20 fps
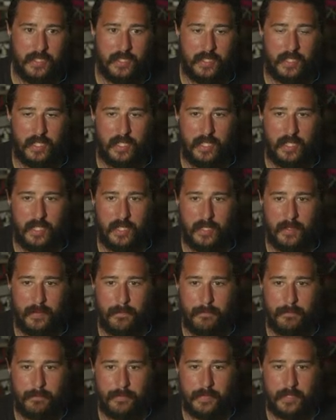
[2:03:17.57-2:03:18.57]

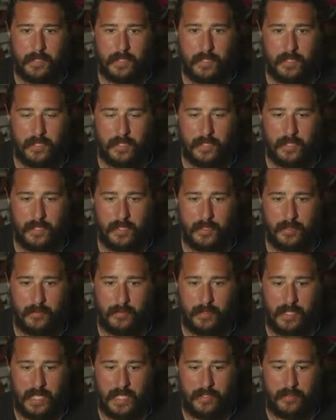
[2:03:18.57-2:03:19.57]
Um, uh,
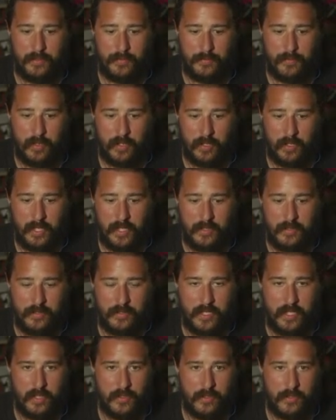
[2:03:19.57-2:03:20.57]
as far as
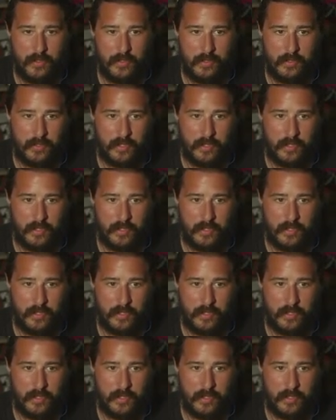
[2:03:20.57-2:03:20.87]
the other